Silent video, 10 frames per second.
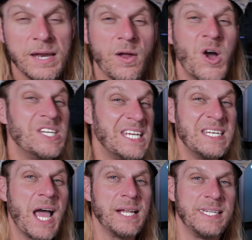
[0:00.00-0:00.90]
Now I
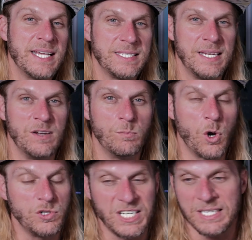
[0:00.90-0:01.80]
did not test it in
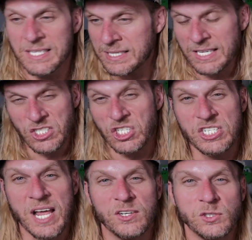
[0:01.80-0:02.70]
motion. That's
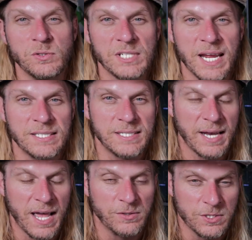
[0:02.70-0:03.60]
just not a use case
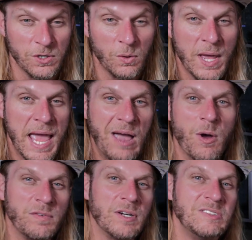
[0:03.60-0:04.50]
that I'll do.
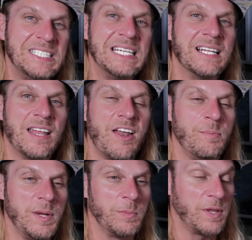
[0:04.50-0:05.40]
However, I've seen a lot
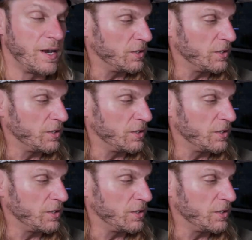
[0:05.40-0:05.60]
of people that